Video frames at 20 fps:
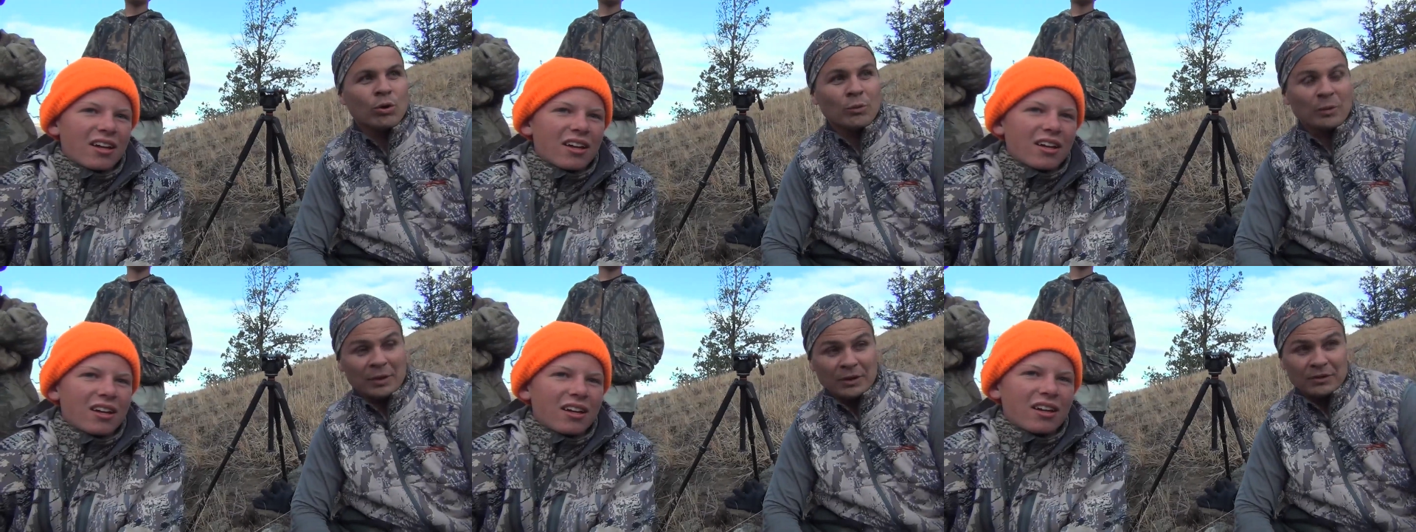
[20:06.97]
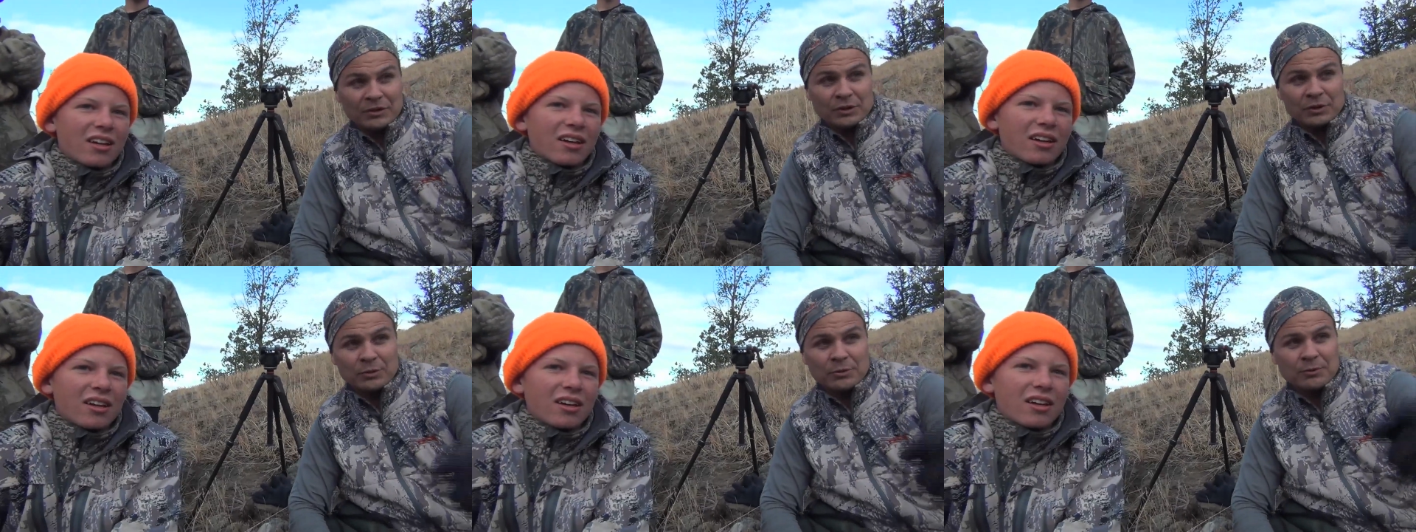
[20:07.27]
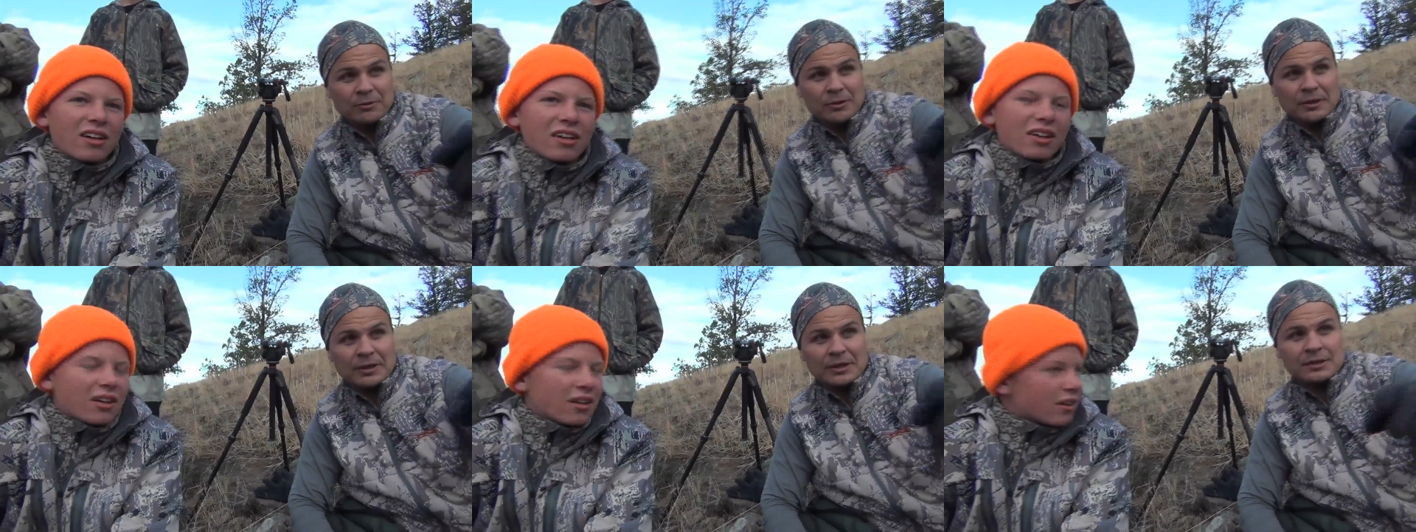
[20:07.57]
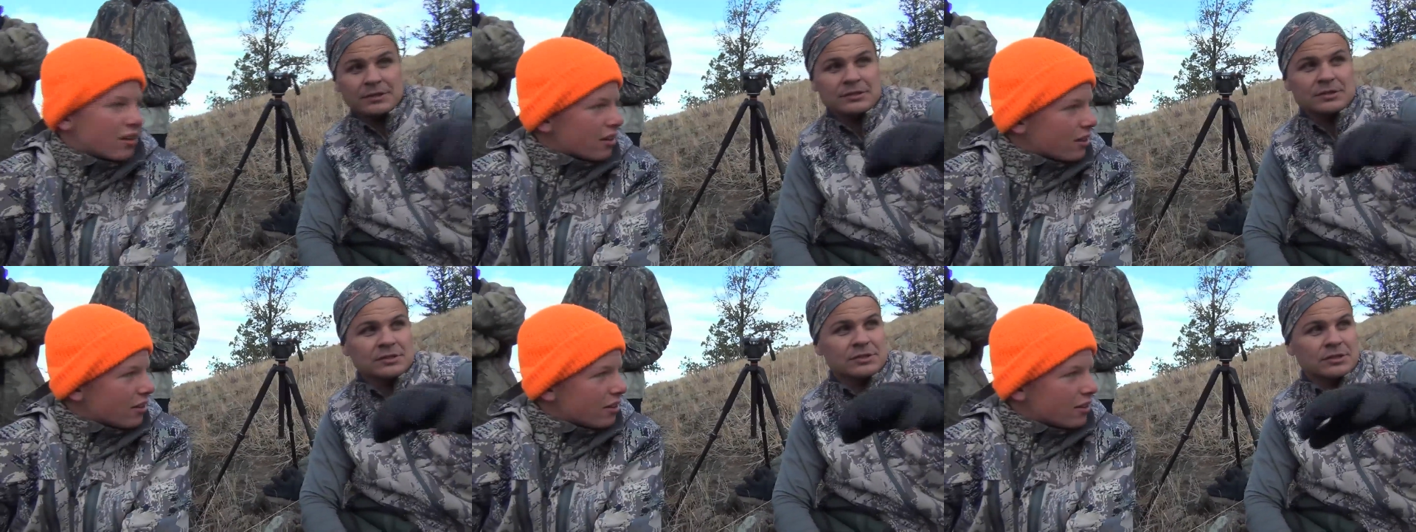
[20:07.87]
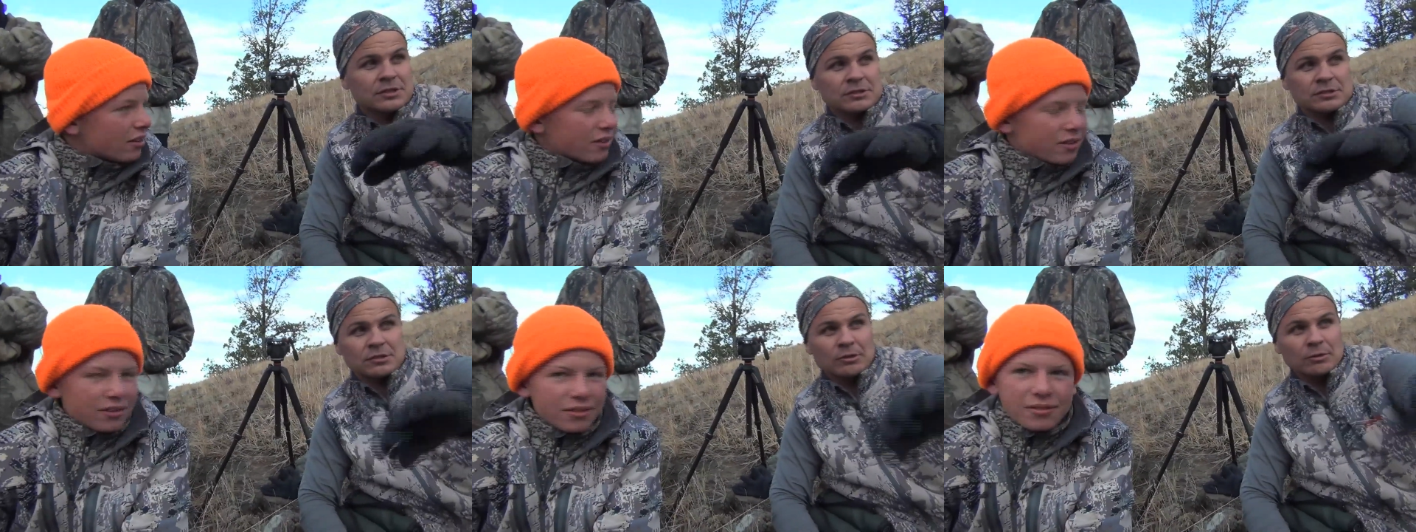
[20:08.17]
Speaker 1: Well, the cool thing is,
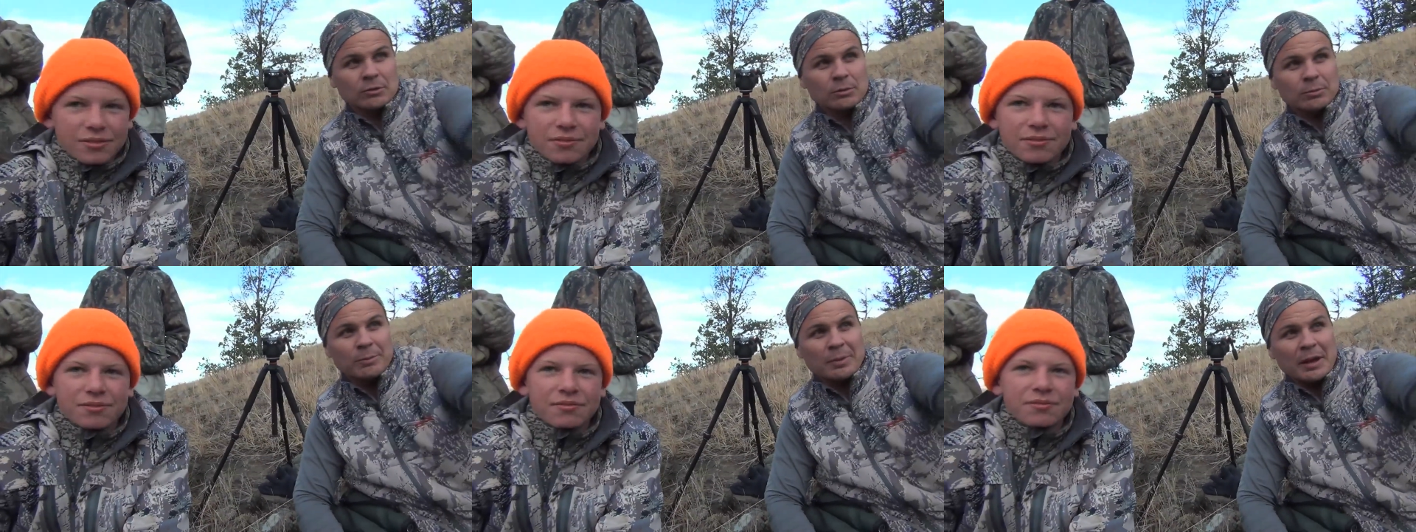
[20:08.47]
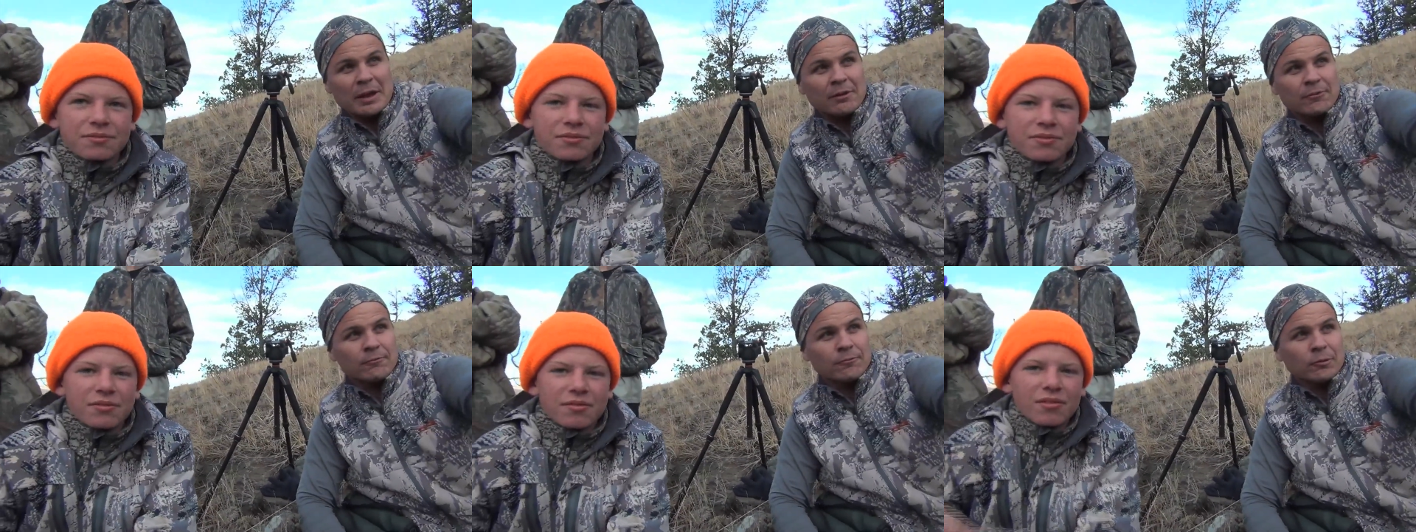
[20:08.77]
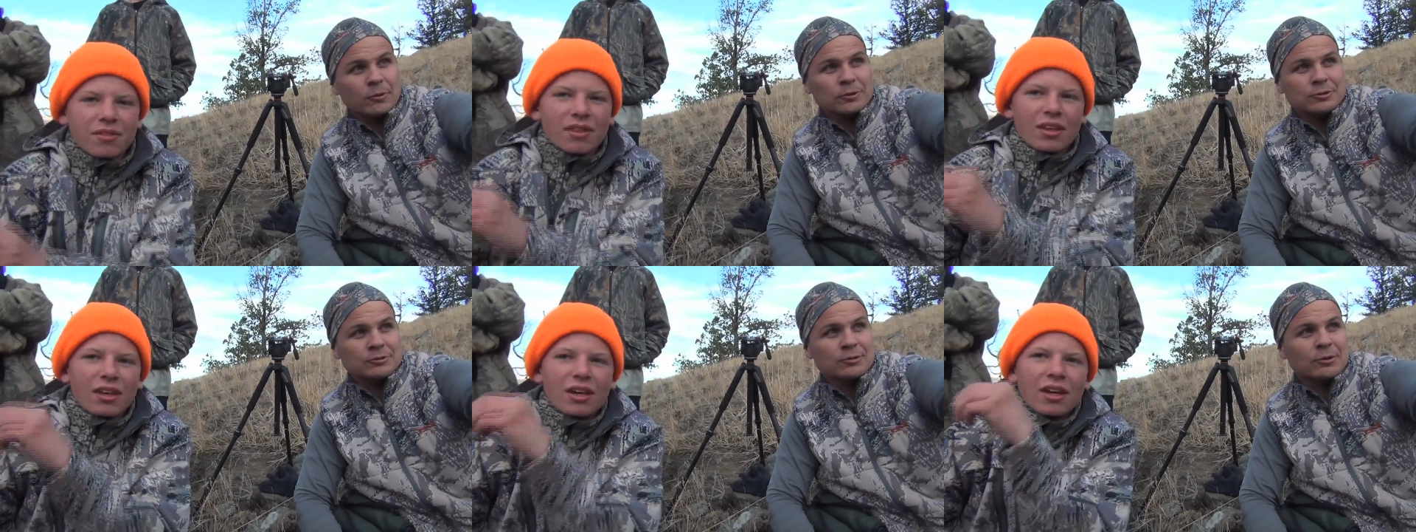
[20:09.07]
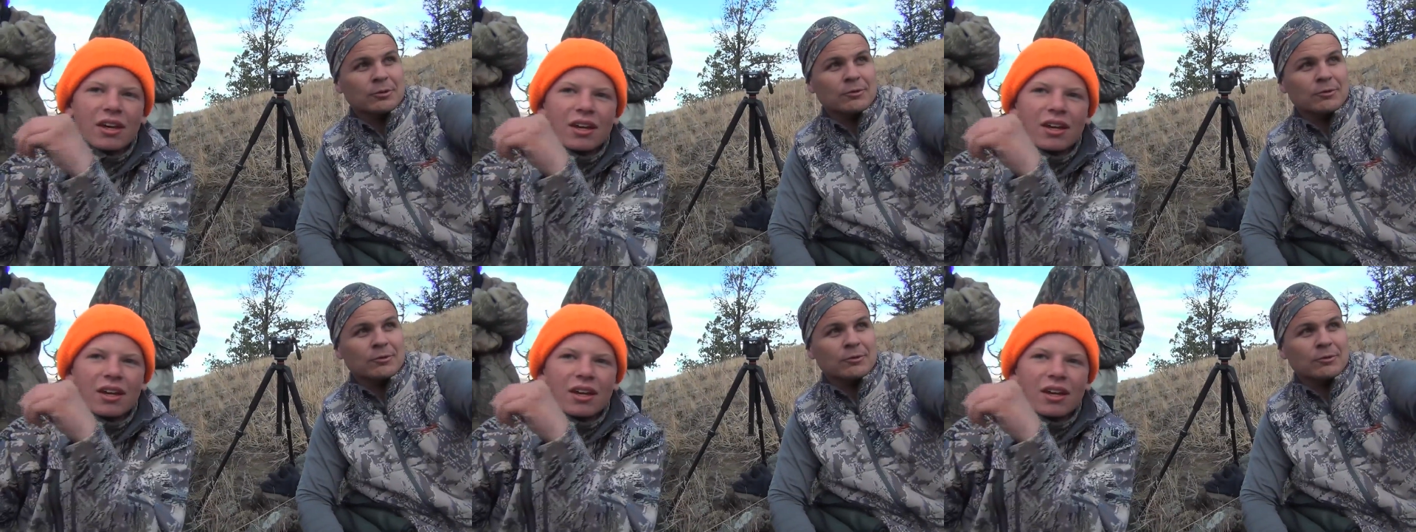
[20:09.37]
is there's an old abandoned forest